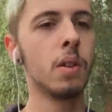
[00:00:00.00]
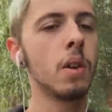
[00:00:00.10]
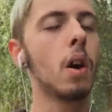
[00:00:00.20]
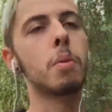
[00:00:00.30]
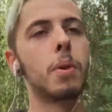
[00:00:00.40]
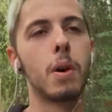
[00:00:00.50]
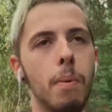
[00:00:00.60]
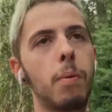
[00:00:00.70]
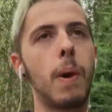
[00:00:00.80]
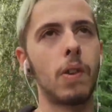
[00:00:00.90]
Horrible
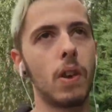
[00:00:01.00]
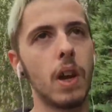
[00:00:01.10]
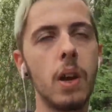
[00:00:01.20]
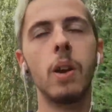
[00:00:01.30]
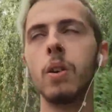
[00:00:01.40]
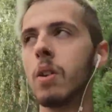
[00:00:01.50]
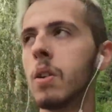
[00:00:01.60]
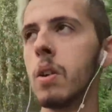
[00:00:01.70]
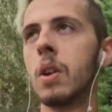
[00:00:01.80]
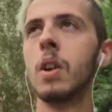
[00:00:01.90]
comments, basically.
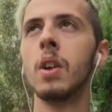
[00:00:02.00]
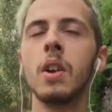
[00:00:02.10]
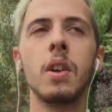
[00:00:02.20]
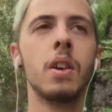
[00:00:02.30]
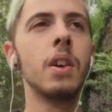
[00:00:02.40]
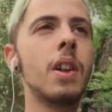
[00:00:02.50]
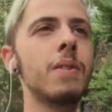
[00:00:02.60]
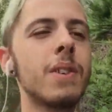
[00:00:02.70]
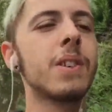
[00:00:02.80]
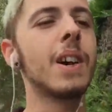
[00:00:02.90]
And I'm
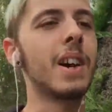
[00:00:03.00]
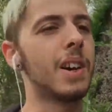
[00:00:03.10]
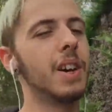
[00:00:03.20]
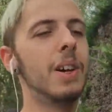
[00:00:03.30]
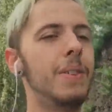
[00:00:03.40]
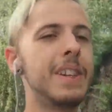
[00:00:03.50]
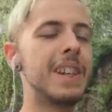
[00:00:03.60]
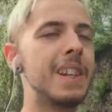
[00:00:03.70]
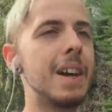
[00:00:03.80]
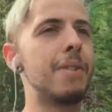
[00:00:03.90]
just like, we
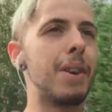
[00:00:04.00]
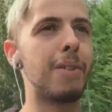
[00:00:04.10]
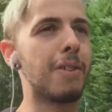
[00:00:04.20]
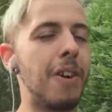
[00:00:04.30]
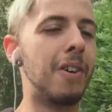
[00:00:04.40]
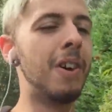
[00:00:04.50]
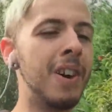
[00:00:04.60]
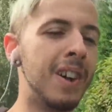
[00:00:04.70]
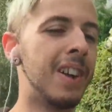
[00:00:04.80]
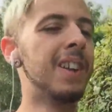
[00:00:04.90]
did nothing wrong.
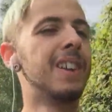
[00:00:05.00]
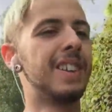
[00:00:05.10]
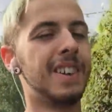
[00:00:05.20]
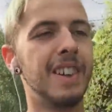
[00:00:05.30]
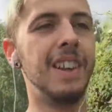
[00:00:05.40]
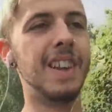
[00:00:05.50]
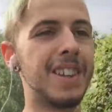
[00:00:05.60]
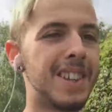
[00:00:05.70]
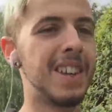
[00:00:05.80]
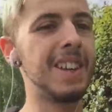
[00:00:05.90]

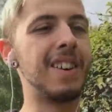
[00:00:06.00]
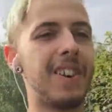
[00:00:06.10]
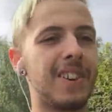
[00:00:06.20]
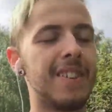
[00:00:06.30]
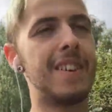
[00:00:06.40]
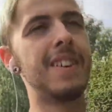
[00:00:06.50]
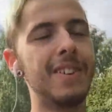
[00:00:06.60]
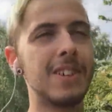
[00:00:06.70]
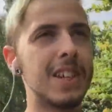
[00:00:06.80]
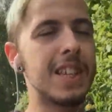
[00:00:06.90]
Literally nothing wrong.
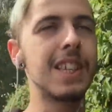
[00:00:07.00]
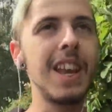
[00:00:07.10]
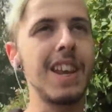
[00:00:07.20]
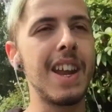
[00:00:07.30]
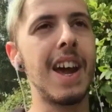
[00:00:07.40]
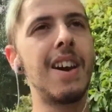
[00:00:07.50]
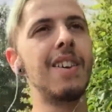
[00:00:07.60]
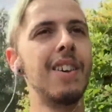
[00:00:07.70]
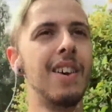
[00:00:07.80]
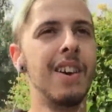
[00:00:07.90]
We're just sitting down.
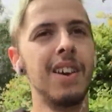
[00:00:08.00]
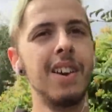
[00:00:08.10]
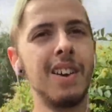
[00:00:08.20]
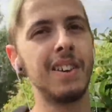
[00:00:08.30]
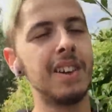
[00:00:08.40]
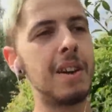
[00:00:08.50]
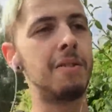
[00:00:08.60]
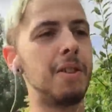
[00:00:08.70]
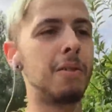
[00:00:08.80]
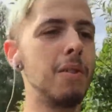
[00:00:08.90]
You come
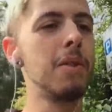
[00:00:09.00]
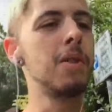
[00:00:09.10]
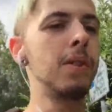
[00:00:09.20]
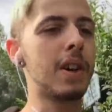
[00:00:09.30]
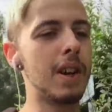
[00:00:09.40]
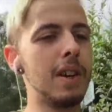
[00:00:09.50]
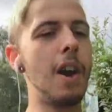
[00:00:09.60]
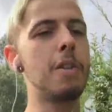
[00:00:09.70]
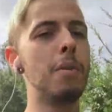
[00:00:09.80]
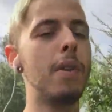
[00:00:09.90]
along with all your fucking
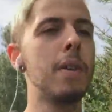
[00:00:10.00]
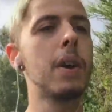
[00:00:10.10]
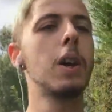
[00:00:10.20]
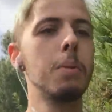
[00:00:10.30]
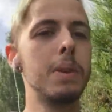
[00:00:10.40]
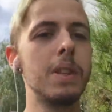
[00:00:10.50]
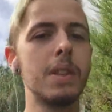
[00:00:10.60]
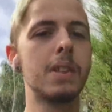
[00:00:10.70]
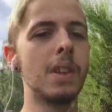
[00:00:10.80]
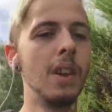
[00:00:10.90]
homophobic
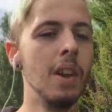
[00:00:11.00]
comments.